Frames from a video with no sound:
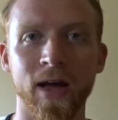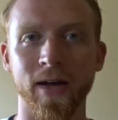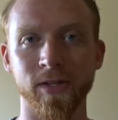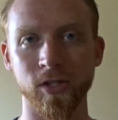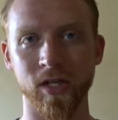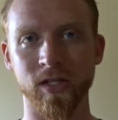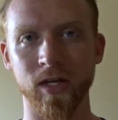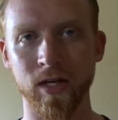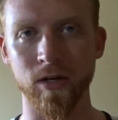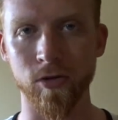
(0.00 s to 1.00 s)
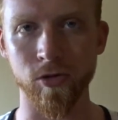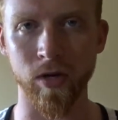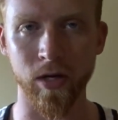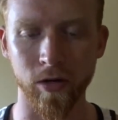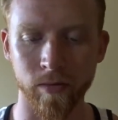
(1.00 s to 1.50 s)
I suggest getting a new
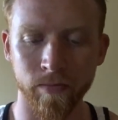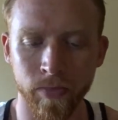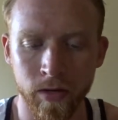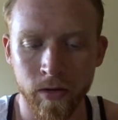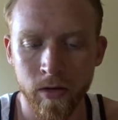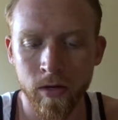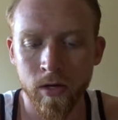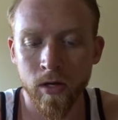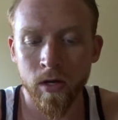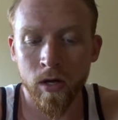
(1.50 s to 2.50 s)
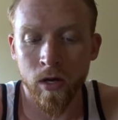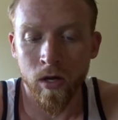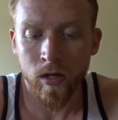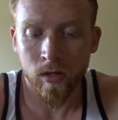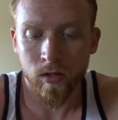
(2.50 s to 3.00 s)
trainer.
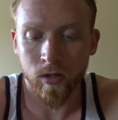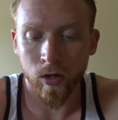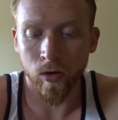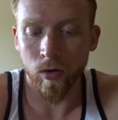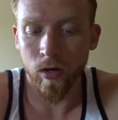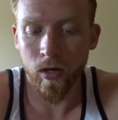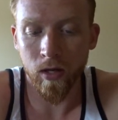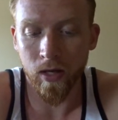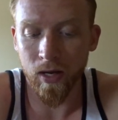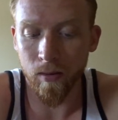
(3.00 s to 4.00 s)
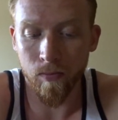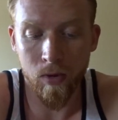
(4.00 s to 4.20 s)
So yeah,